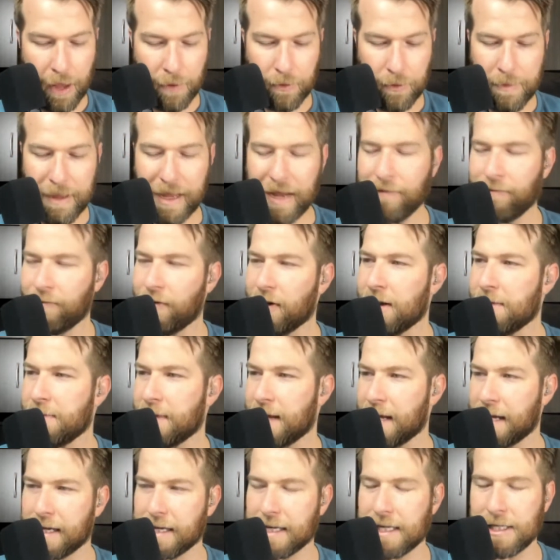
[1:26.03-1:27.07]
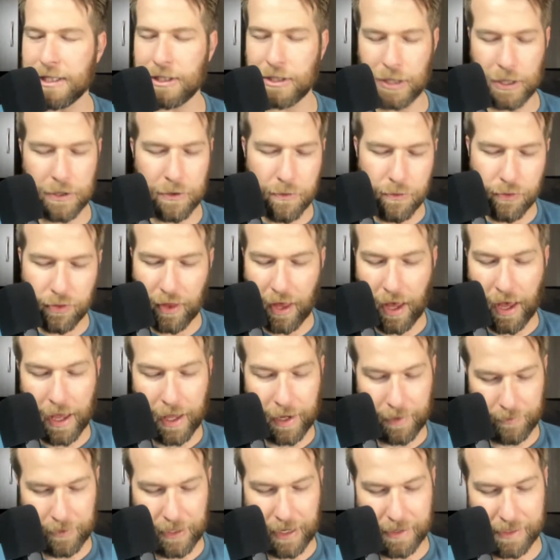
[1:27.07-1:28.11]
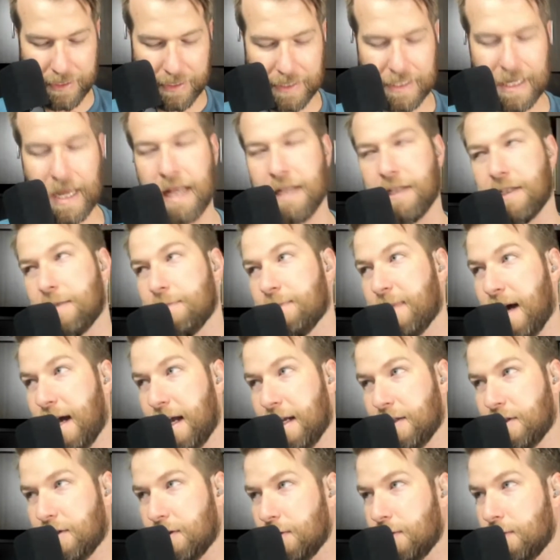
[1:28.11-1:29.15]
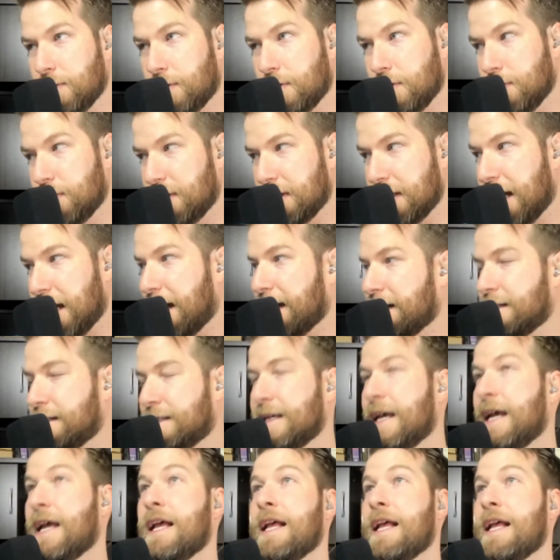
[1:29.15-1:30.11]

were making fun of me because you thought when I said my two twenty-six